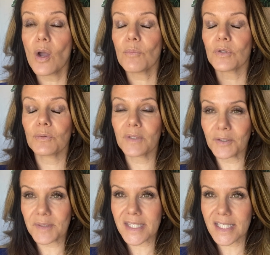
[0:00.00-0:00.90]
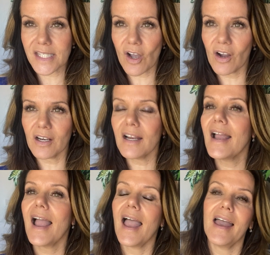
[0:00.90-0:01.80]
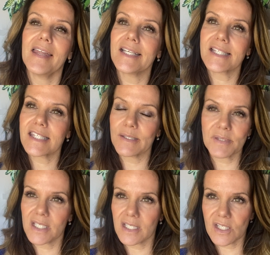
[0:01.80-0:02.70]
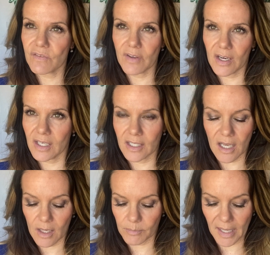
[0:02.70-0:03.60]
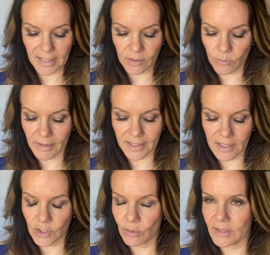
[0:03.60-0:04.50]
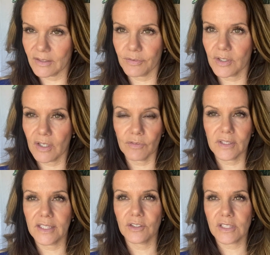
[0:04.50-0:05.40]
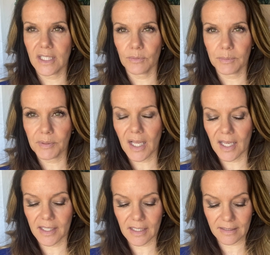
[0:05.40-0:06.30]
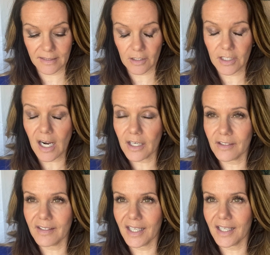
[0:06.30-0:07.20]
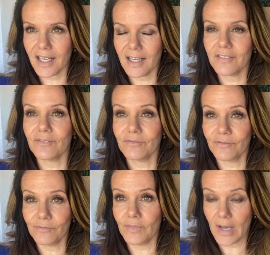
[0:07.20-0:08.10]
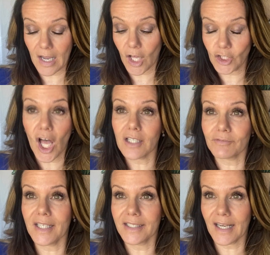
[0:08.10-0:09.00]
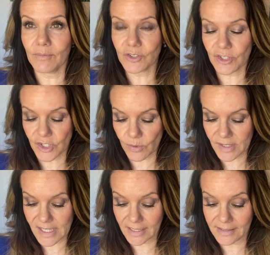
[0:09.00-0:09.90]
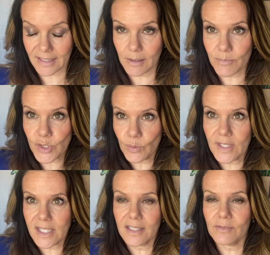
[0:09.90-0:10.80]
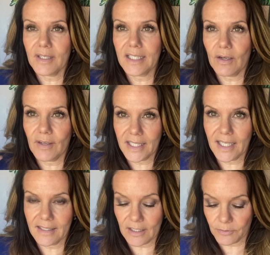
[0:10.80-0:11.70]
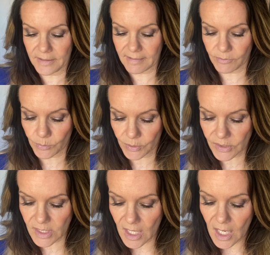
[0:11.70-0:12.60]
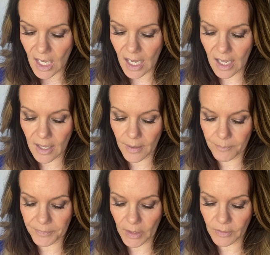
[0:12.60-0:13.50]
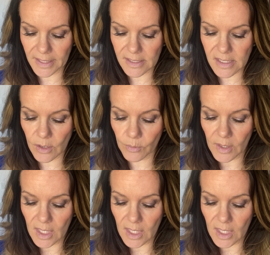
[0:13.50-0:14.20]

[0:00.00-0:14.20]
prerequisites are, and it seems like it's very black and white. No need for a cover letter to get a reply. They are hiring a lot right now, which is so exciting. I'm so excited right now. I don't even have the words. Okay, so